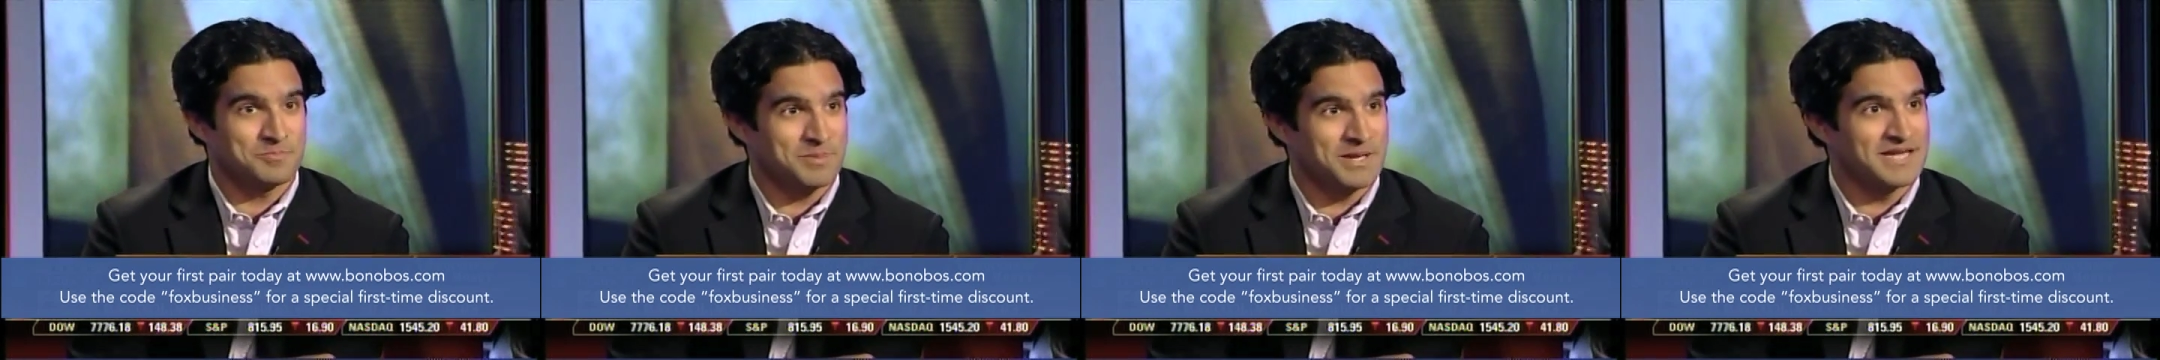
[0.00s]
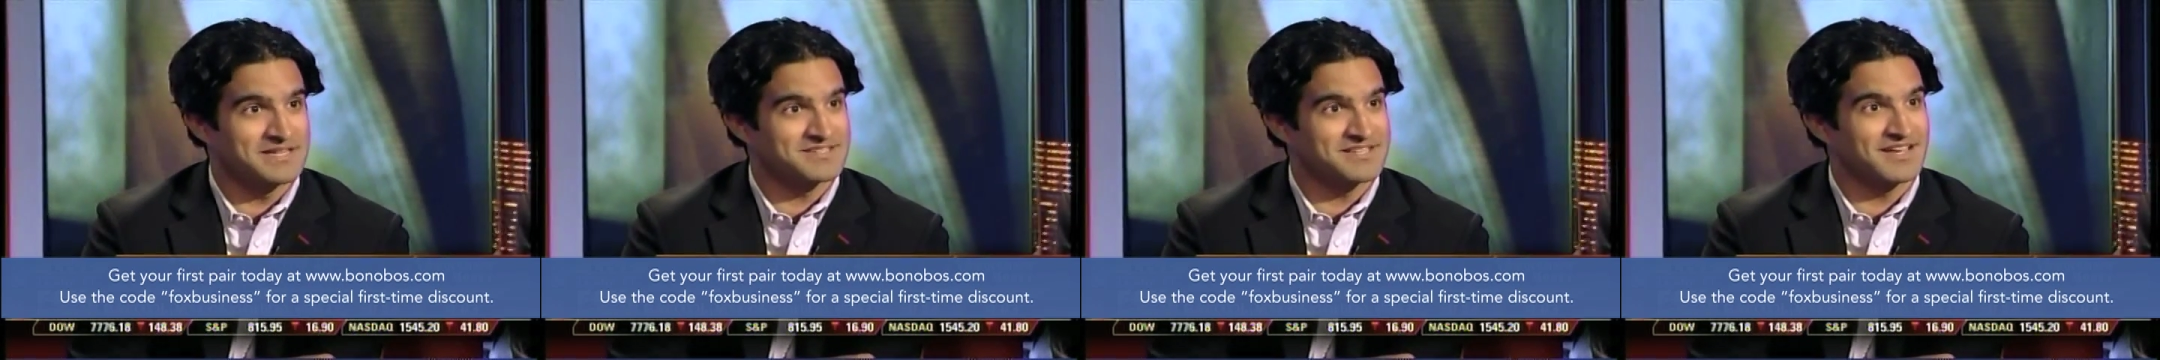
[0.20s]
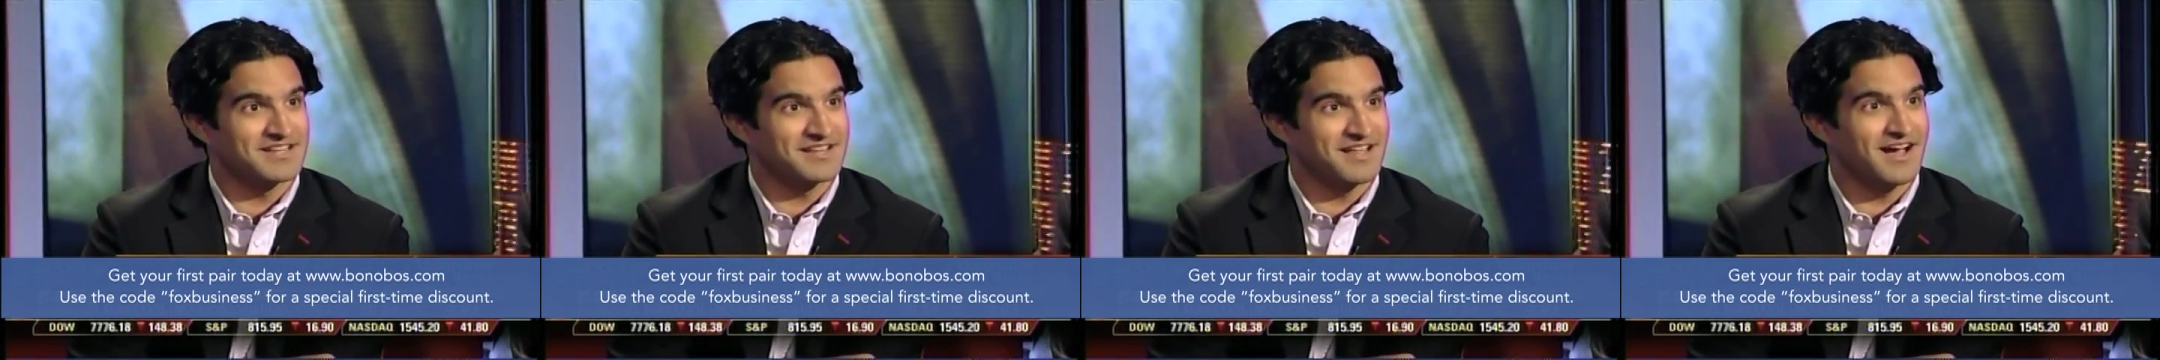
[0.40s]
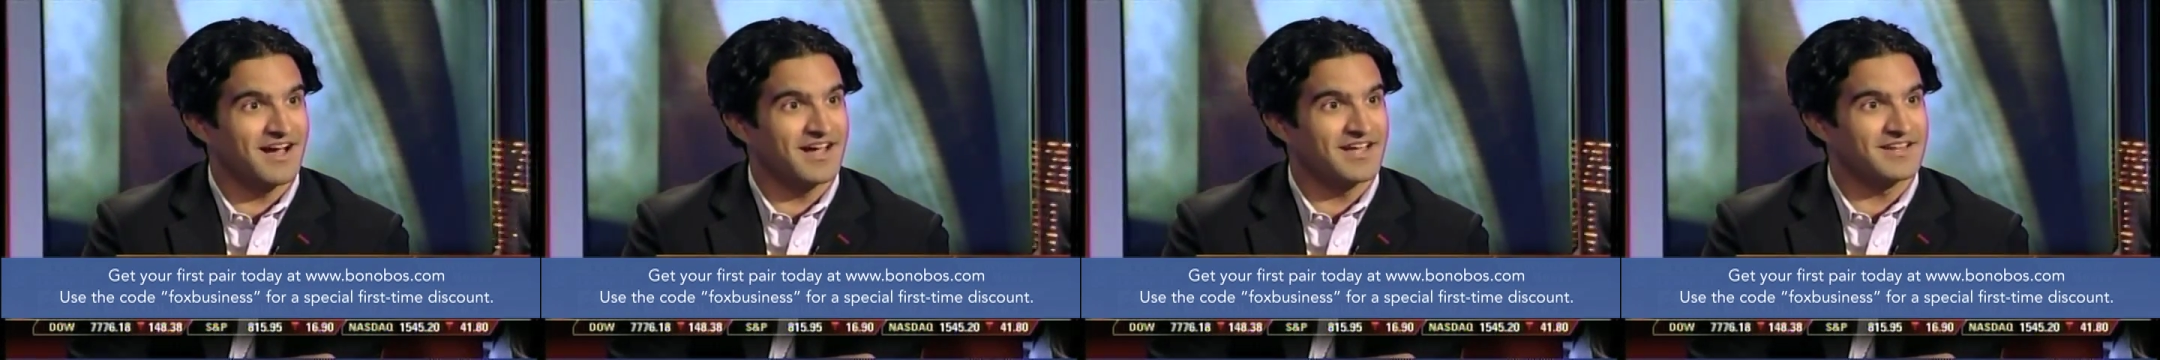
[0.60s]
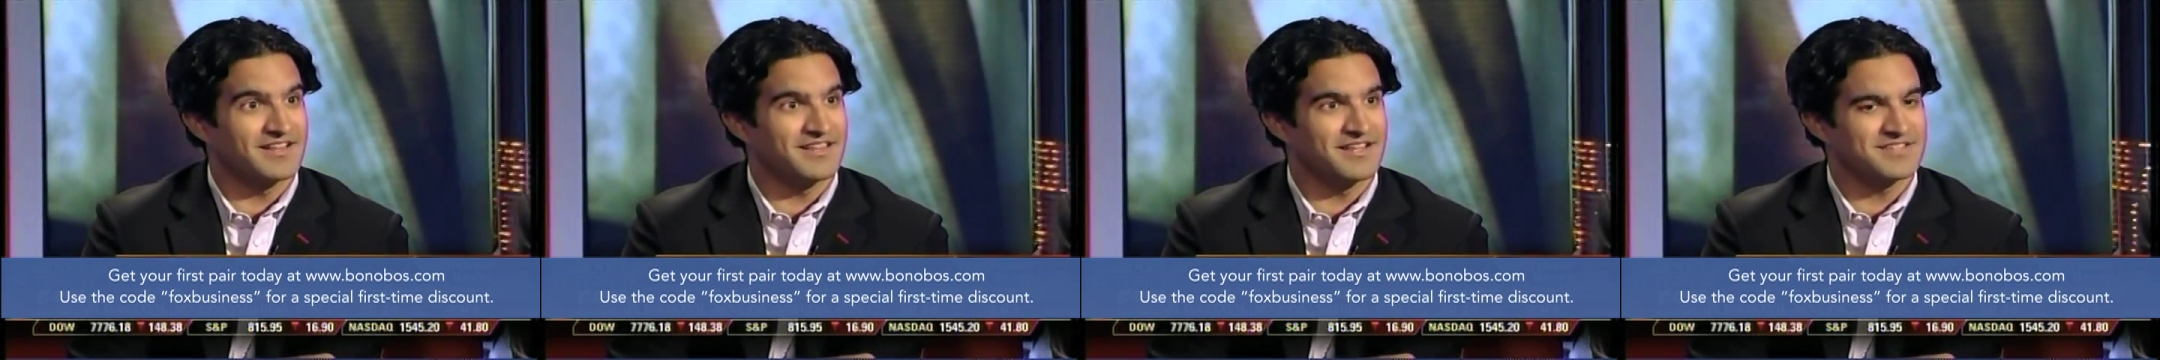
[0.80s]
pants
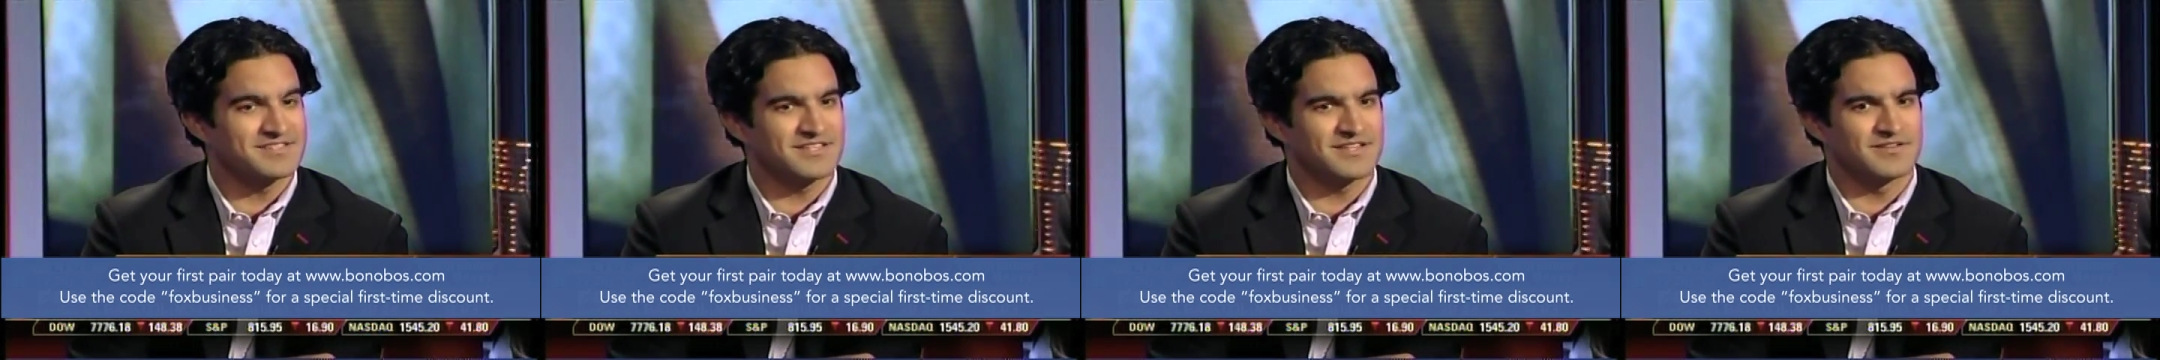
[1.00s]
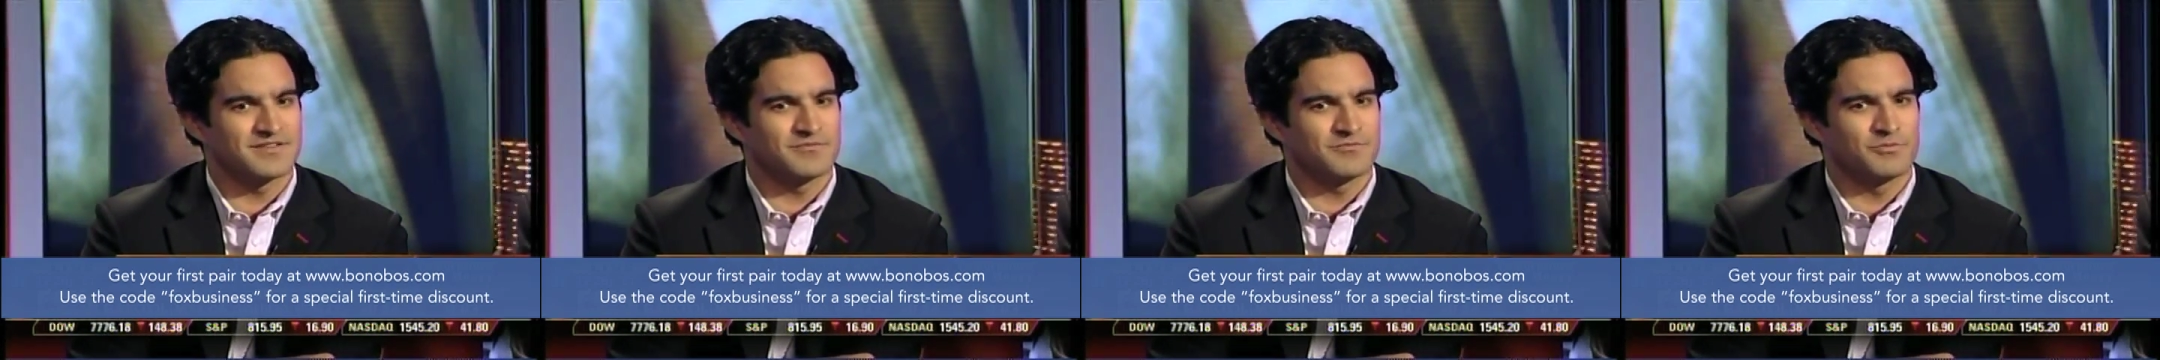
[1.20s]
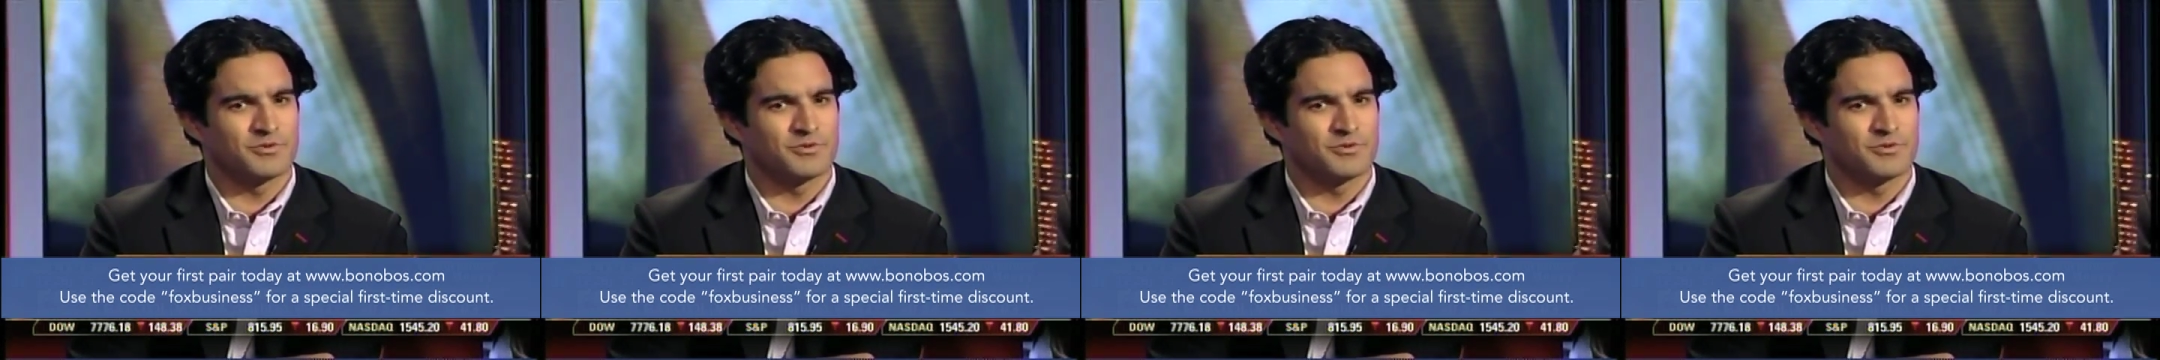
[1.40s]
online and they said